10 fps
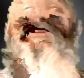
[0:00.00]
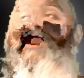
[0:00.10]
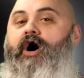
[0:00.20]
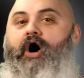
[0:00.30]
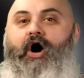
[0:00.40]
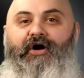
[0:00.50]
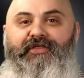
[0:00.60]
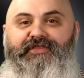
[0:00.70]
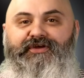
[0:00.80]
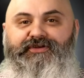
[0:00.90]

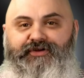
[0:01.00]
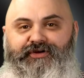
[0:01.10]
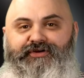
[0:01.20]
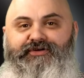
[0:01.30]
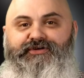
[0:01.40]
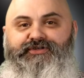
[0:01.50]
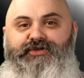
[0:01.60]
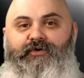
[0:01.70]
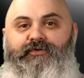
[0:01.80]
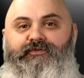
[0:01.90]
author
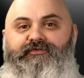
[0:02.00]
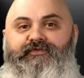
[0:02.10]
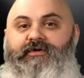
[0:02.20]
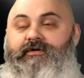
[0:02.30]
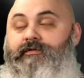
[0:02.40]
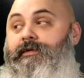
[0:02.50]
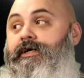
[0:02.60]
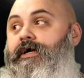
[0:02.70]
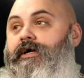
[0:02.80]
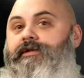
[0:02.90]
don't oh my
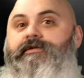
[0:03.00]
god